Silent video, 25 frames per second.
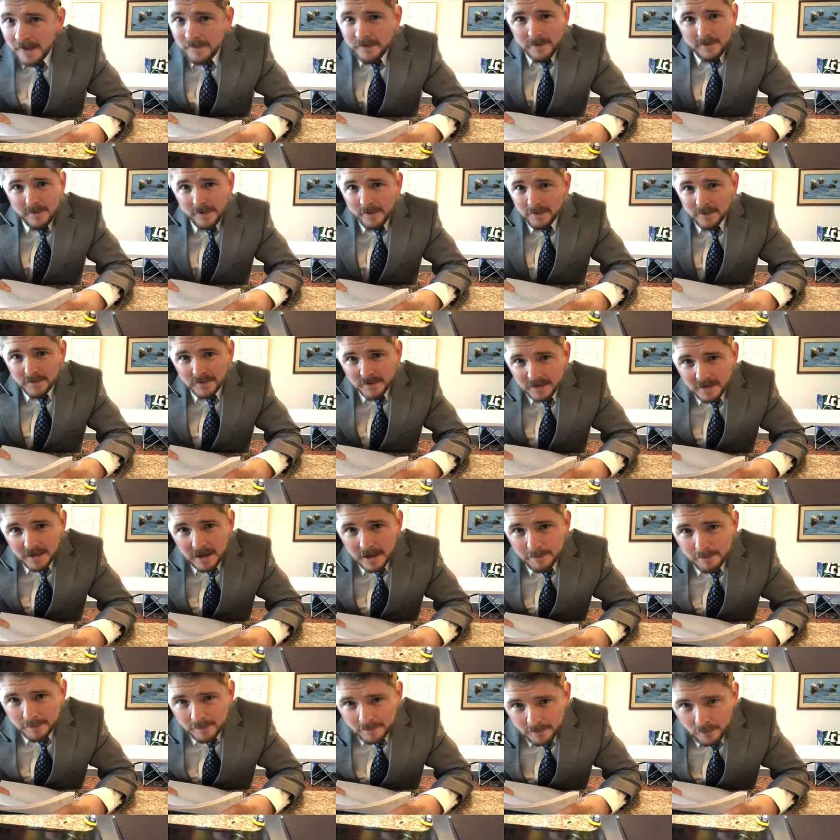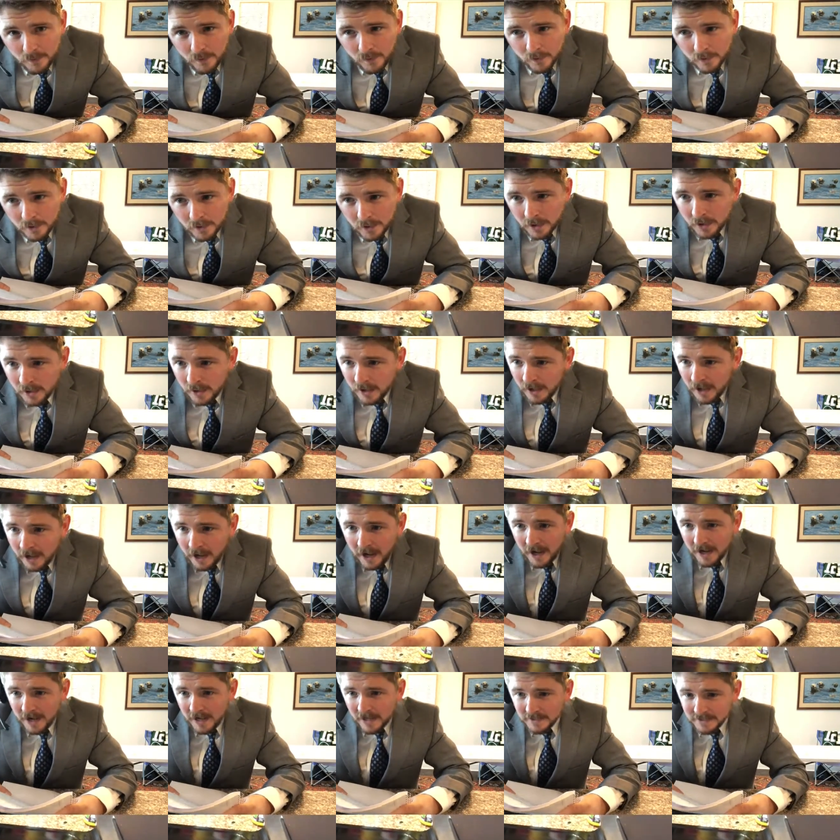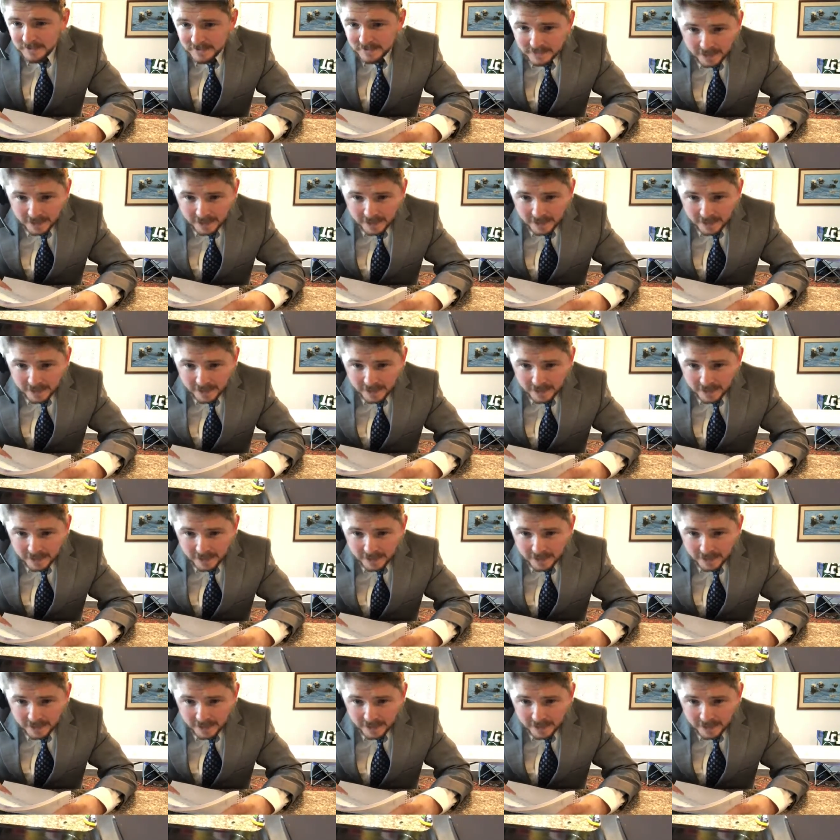if you've ever seen that before. And he's